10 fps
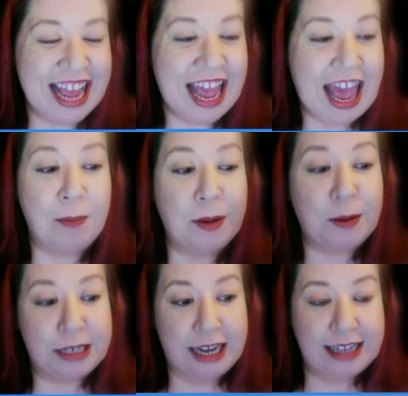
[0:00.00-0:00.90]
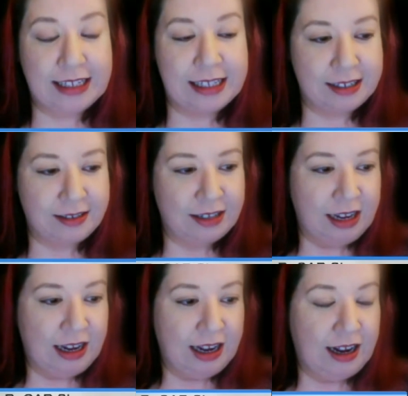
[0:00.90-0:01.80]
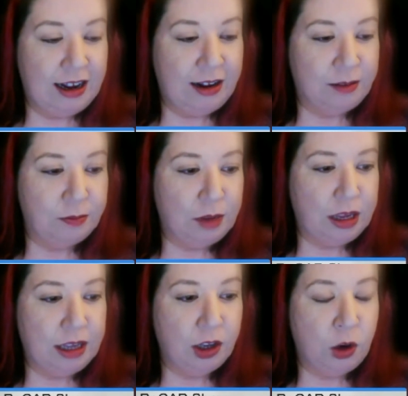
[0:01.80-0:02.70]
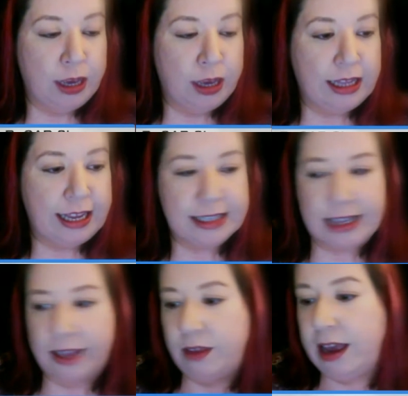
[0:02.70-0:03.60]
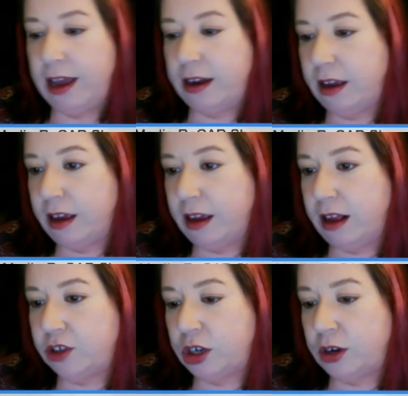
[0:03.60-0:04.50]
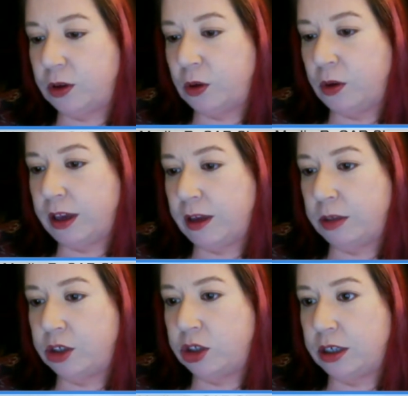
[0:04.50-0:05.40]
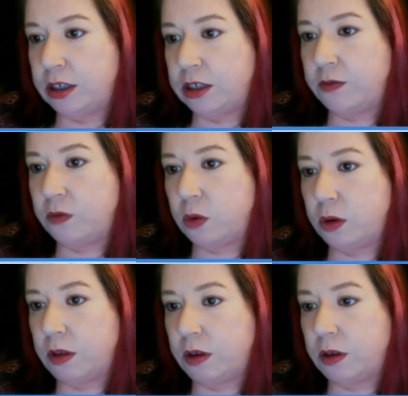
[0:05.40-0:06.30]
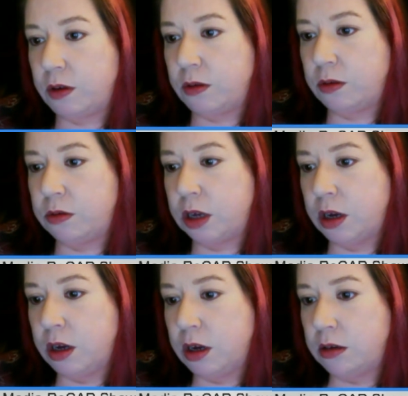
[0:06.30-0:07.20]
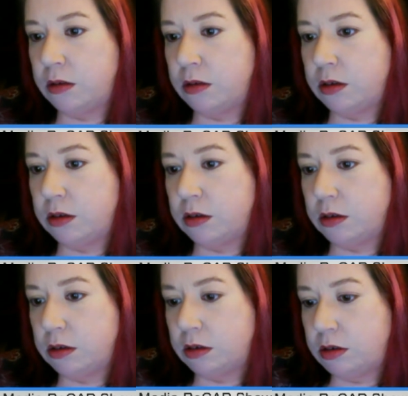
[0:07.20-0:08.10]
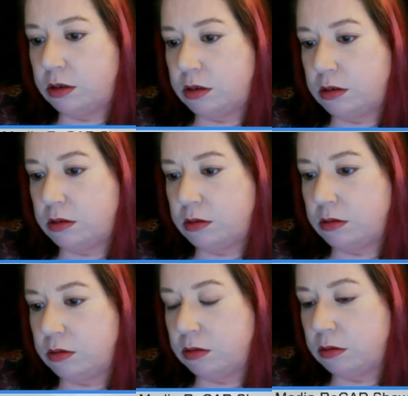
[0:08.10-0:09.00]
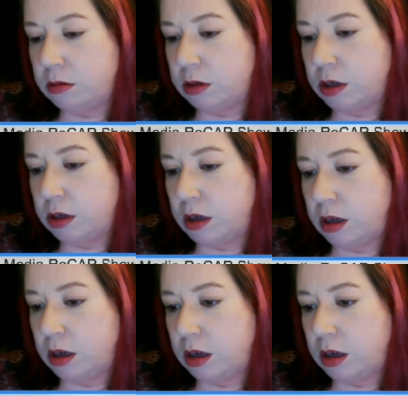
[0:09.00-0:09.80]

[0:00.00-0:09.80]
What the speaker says: App updates. Quick links on that, and I'll share the quick images for those. 1, 2, 3,